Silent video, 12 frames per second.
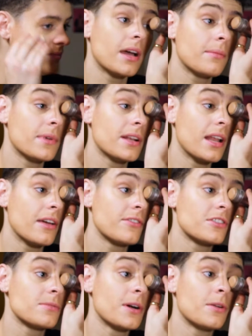I mean, life
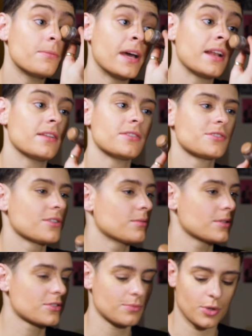is about balance, so
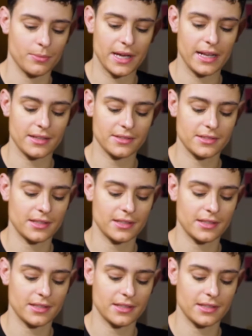what's more balance